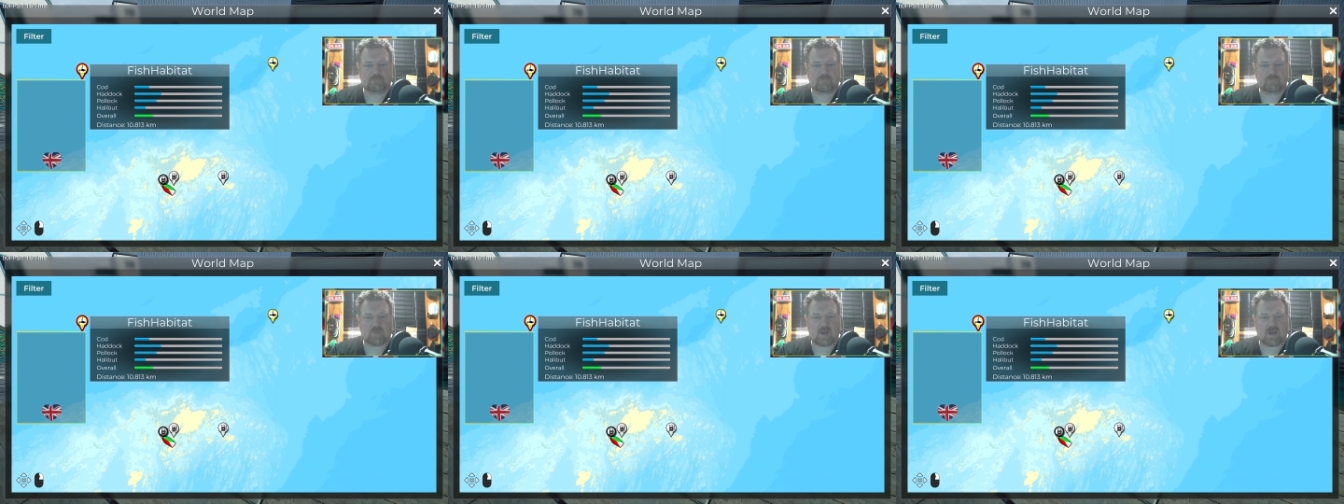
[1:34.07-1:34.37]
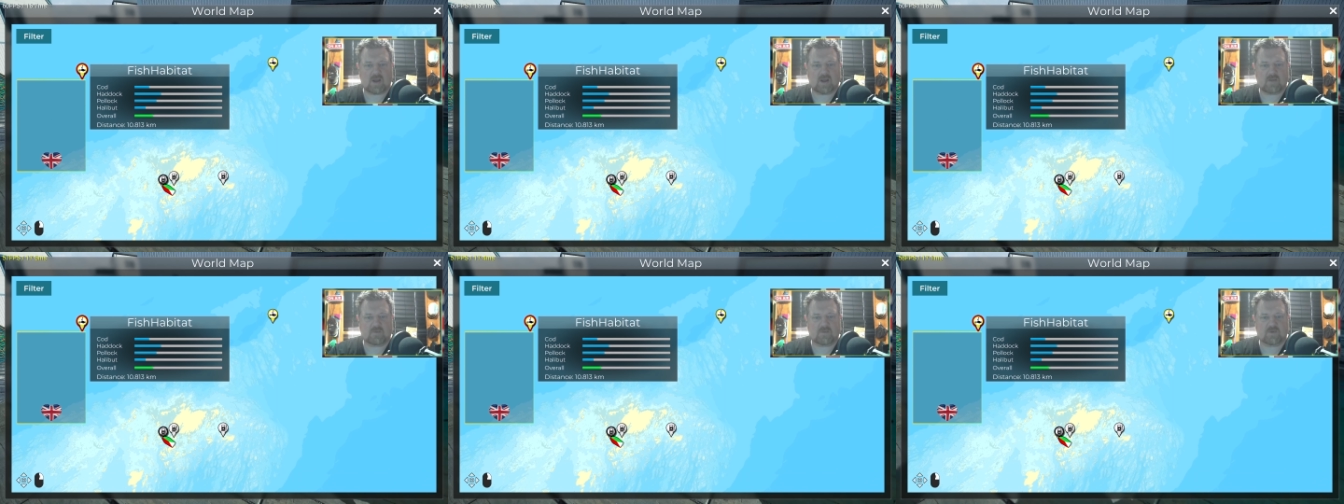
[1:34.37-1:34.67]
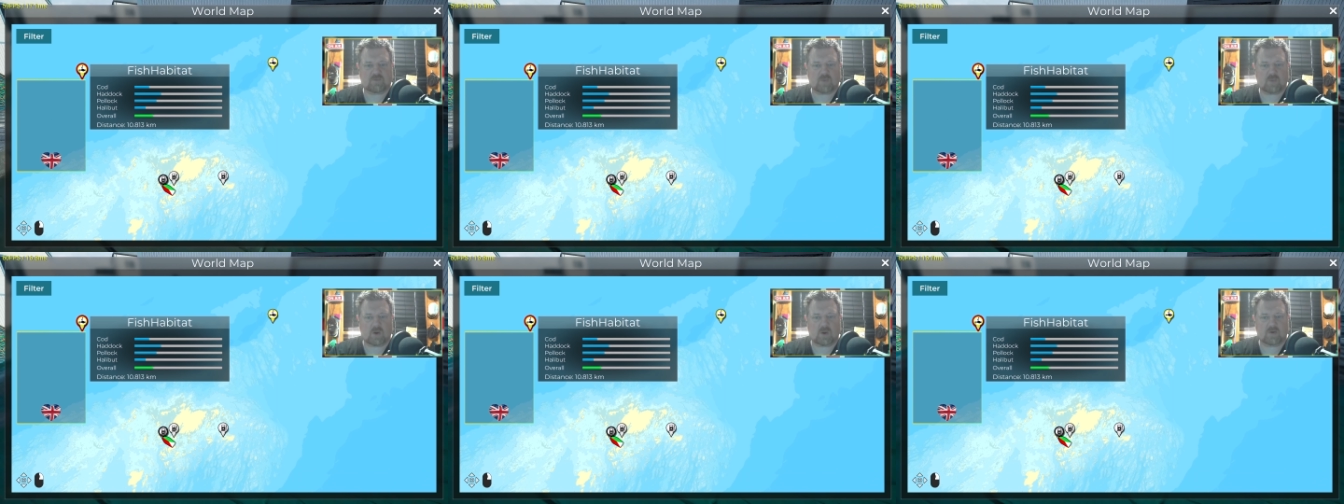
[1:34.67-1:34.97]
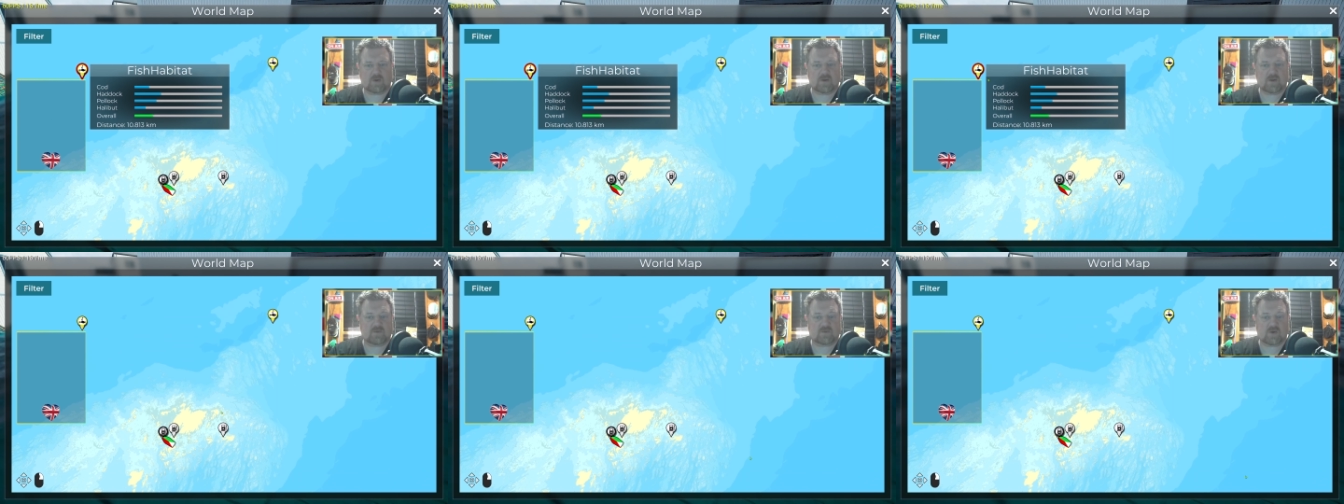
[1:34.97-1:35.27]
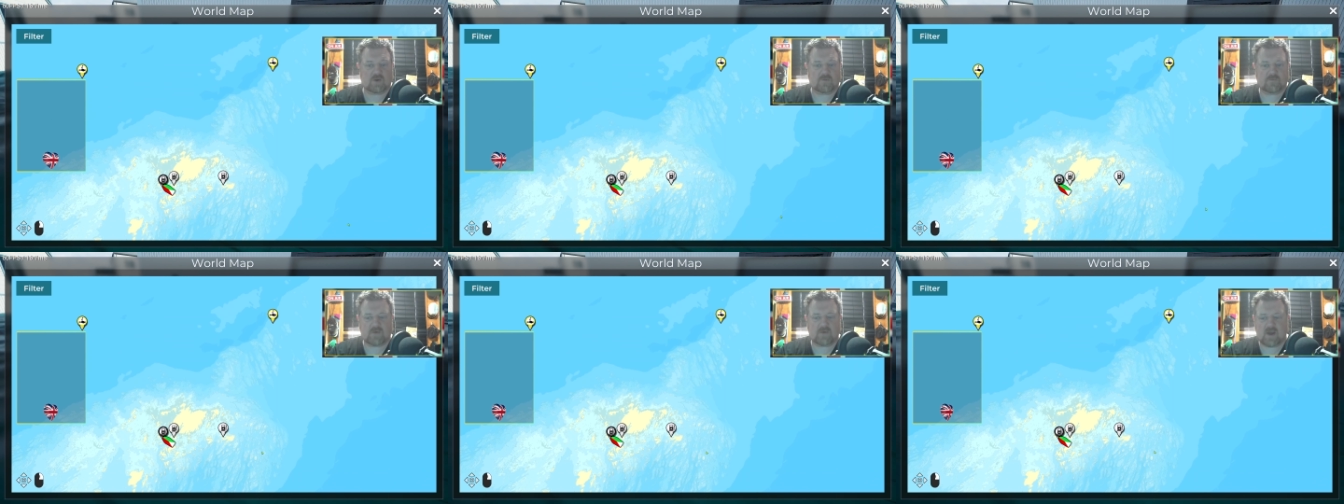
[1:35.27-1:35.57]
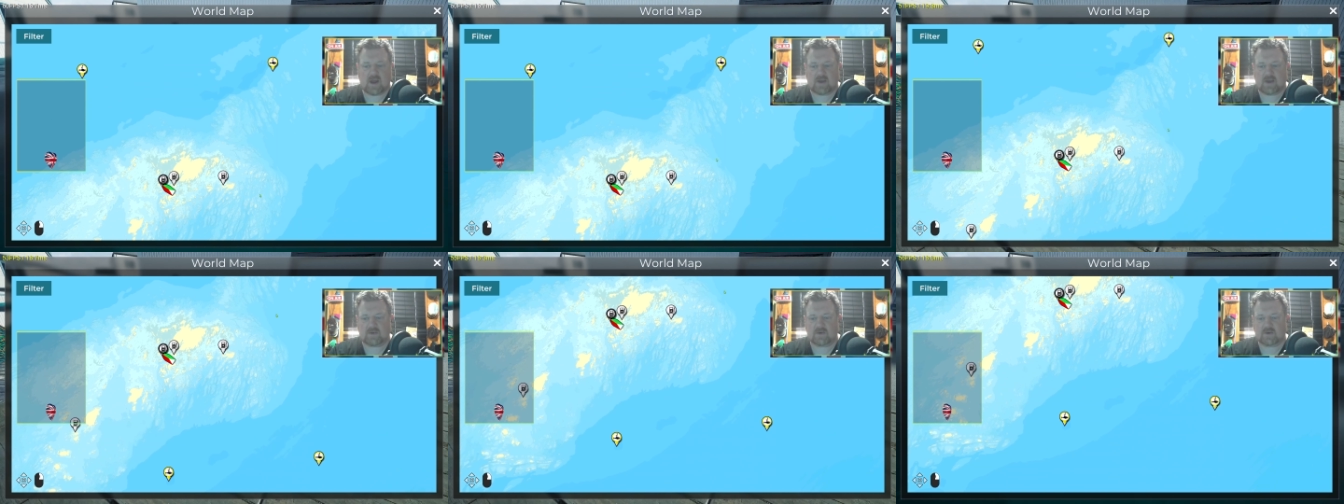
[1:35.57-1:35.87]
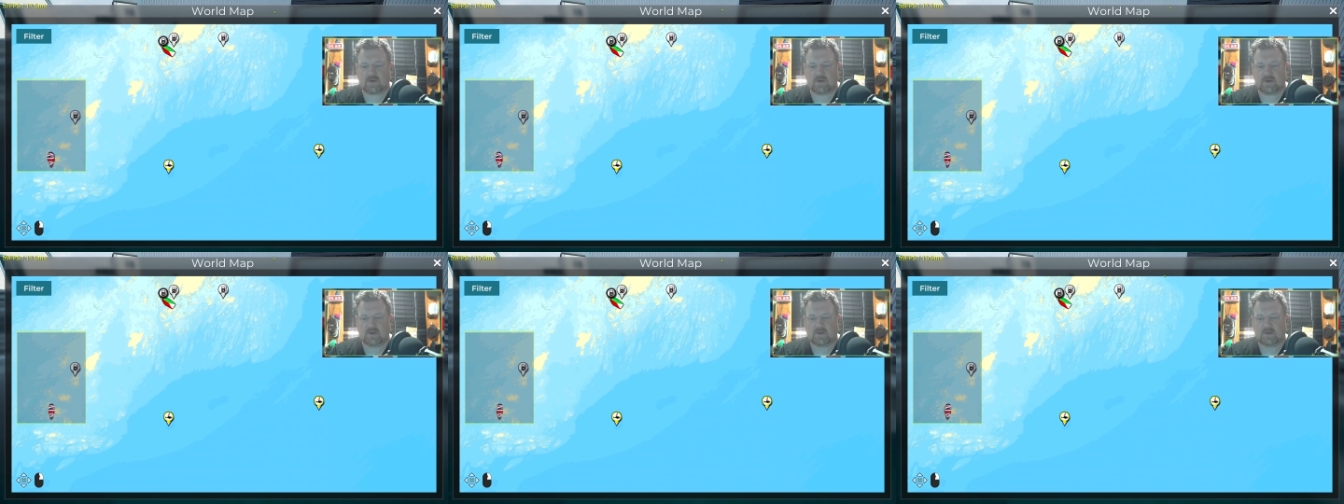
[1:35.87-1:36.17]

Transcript: and this one is good for haddock.